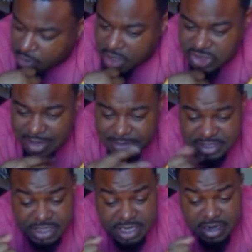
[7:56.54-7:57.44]
So I'm
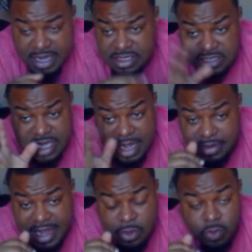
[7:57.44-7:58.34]
sitting there at the
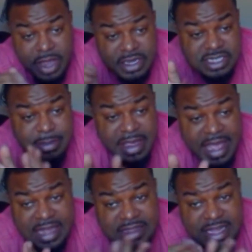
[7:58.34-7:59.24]
stoplight waiting to make
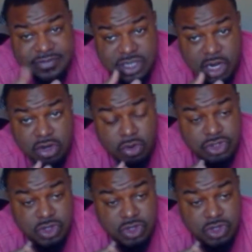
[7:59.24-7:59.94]
a left turn onto